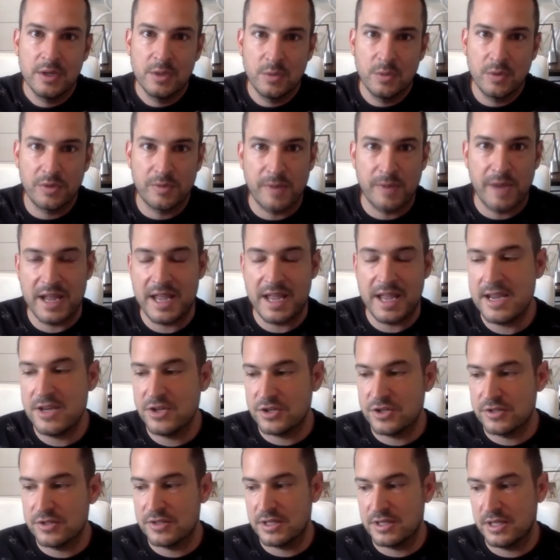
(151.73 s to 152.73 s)
with my
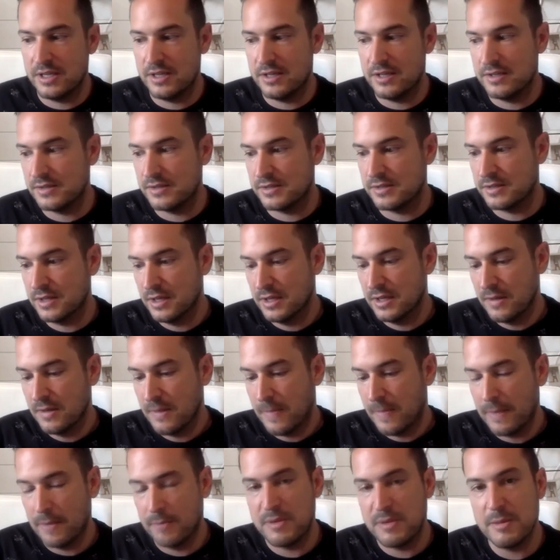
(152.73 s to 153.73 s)
agents is
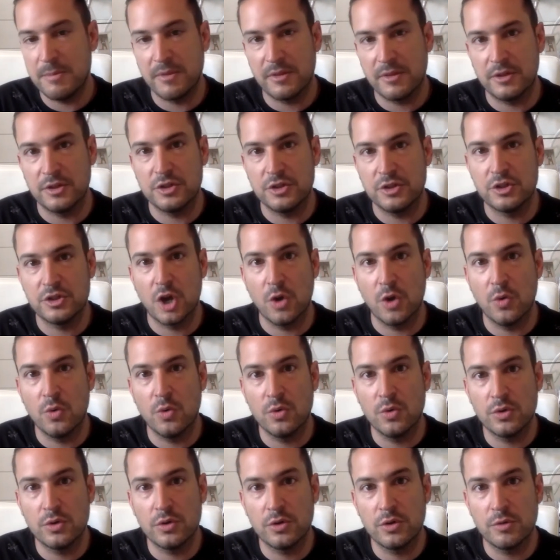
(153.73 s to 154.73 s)
the people that
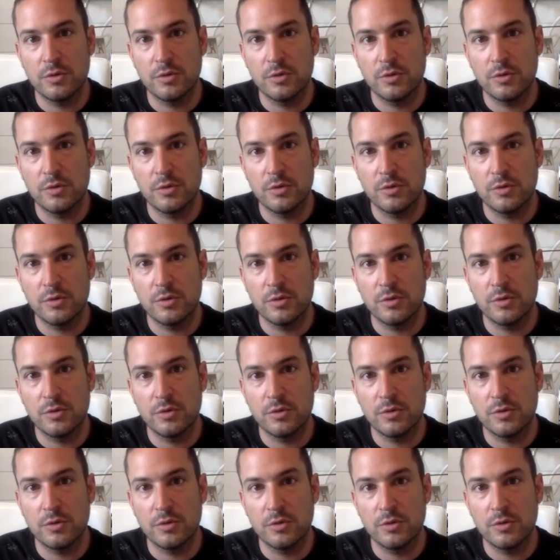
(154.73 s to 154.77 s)
don't